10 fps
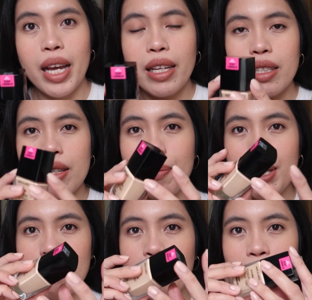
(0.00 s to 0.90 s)
and it's a
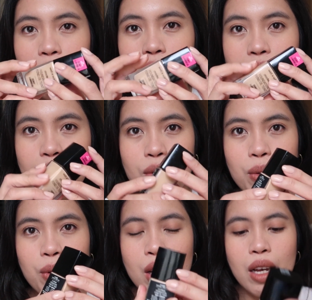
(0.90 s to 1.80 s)
bit bulky,
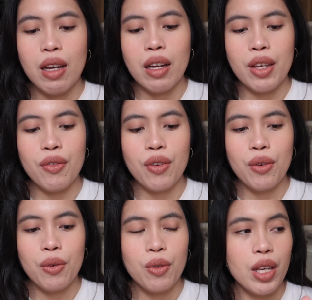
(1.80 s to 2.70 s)
so if
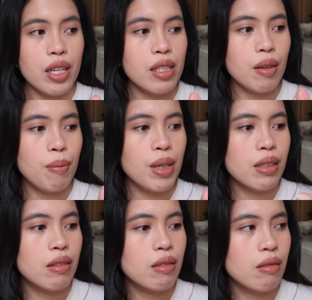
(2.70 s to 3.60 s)
you, yeah, it's a
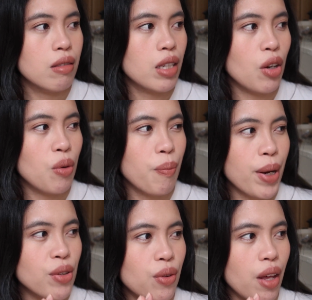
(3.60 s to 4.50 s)
bit, yeah,
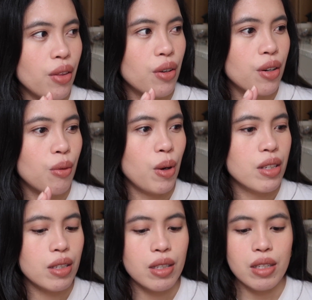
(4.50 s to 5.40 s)
compared to the other
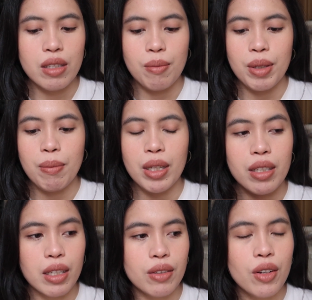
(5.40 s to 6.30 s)
ones, this is a bit bulky
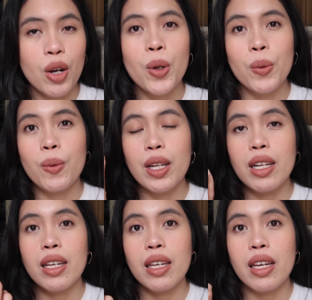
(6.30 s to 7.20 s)
and
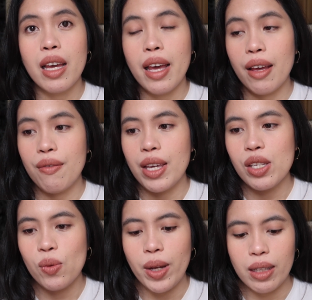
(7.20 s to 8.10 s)
really heavy
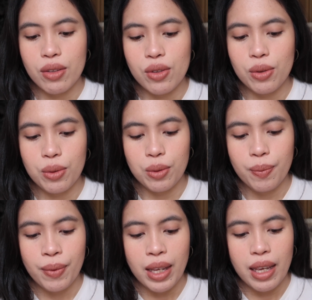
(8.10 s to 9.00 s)
as well. So
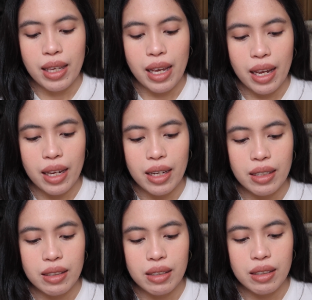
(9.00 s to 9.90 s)
yeah,
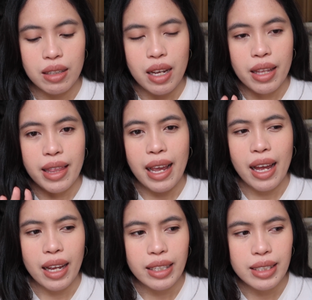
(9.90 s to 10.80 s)
and they
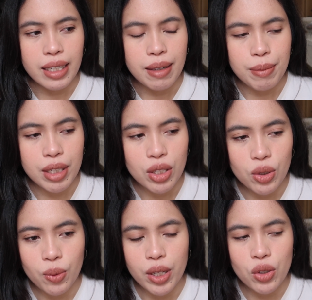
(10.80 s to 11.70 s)
had, I'm not
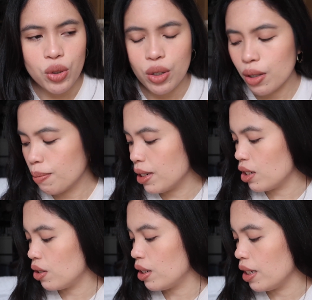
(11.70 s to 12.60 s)
quite sure how many
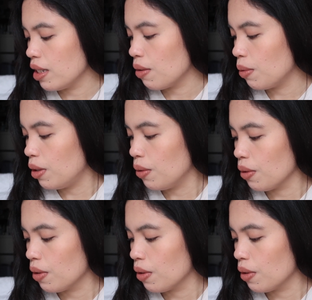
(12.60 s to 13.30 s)
shades. I will look.